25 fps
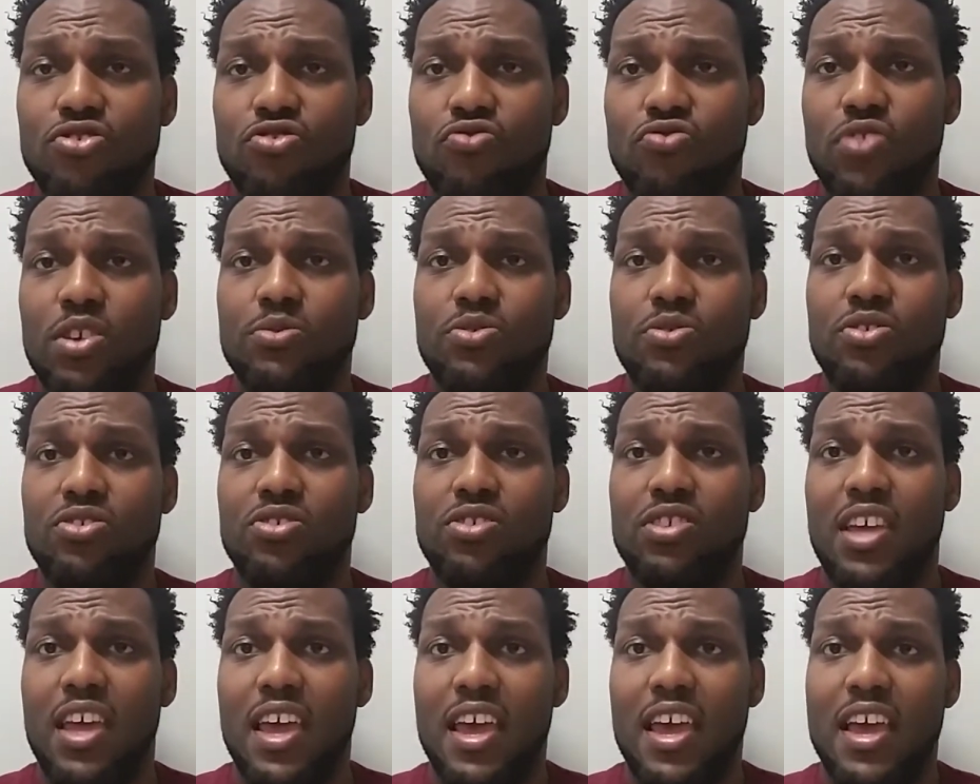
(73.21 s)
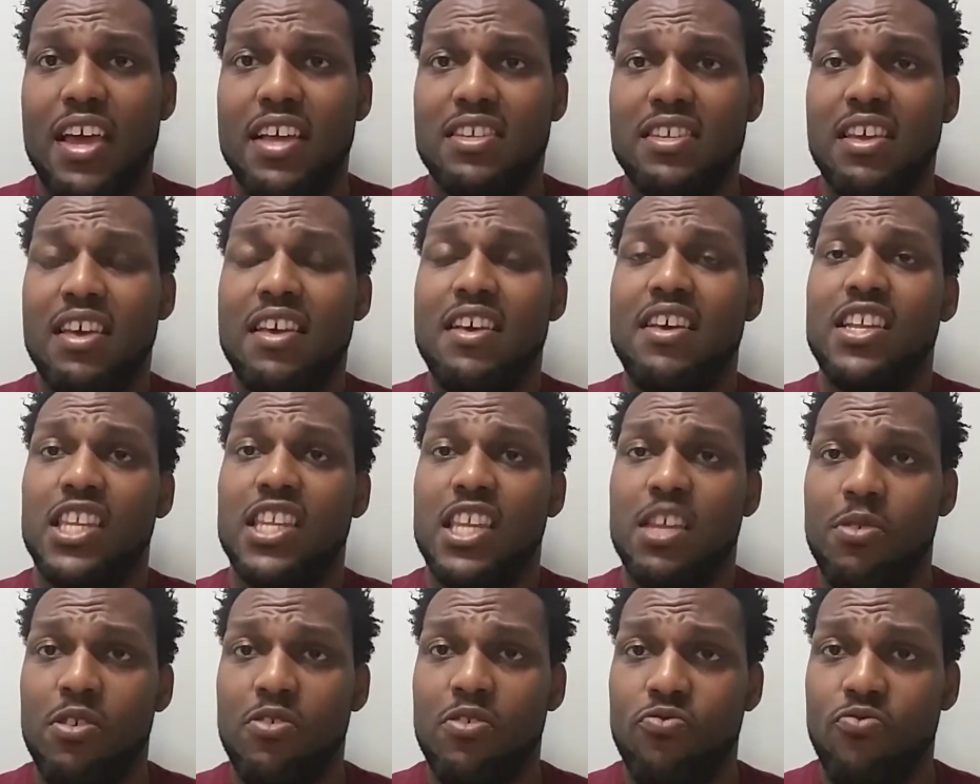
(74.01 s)
The scripture says
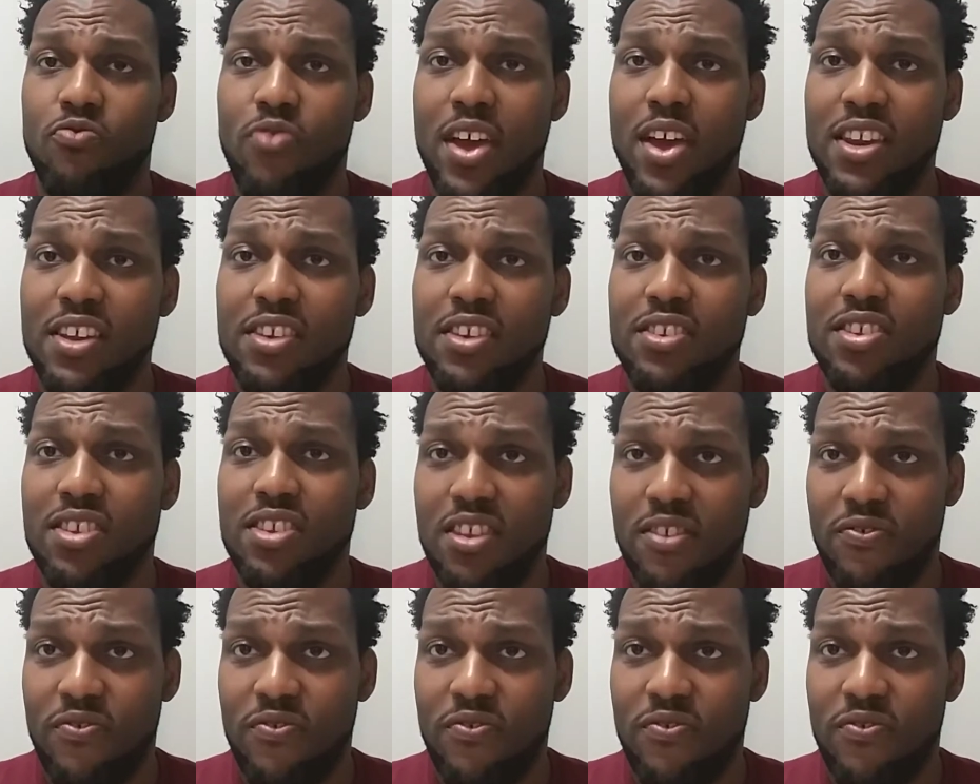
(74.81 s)
to be ready to